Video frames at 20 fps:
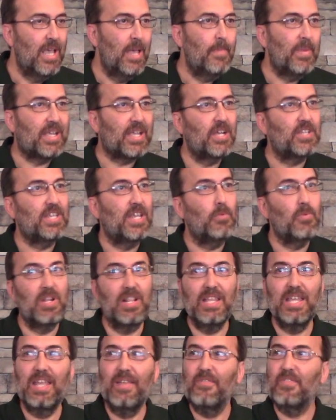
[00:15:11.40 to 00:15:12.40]
Because he
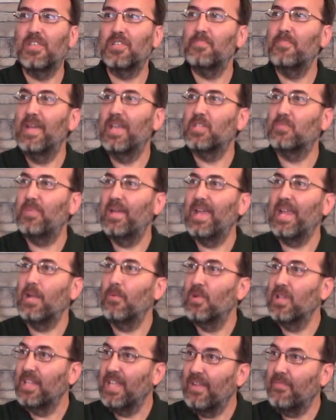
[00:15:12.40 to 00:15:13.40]
relieved this man's pain. He
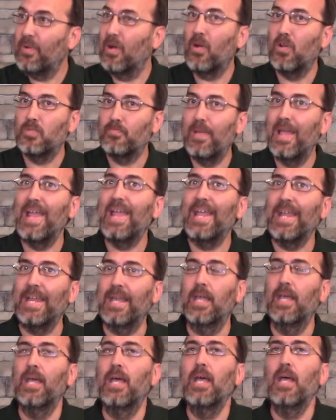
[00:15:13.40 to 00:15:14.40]
relieved Paul's
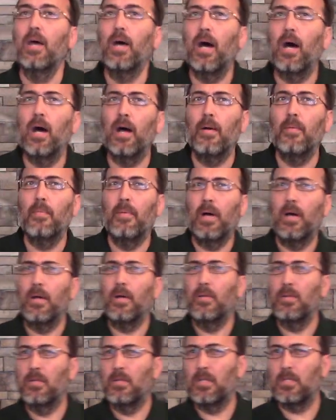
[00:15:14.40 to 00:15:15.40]
pain.
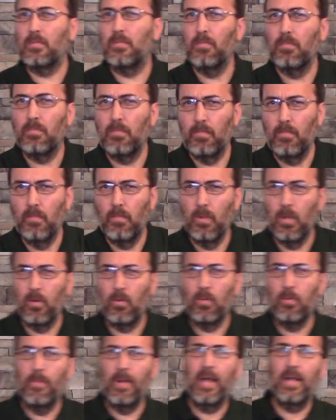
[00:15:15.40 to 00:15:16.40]
Just a
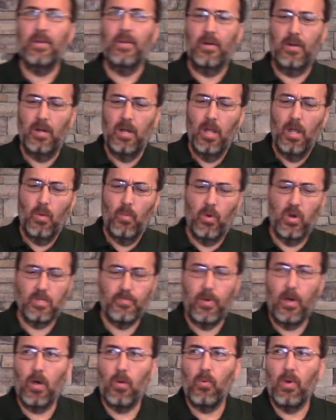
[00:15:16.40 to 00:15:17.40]
little reminder, where's
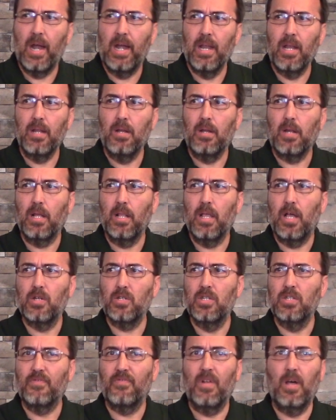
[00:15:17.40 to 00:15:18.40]
Paul writing
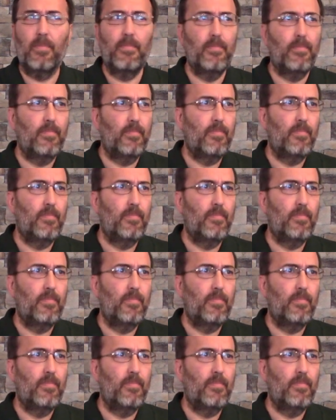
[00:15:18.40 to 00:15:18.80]
Colossians from?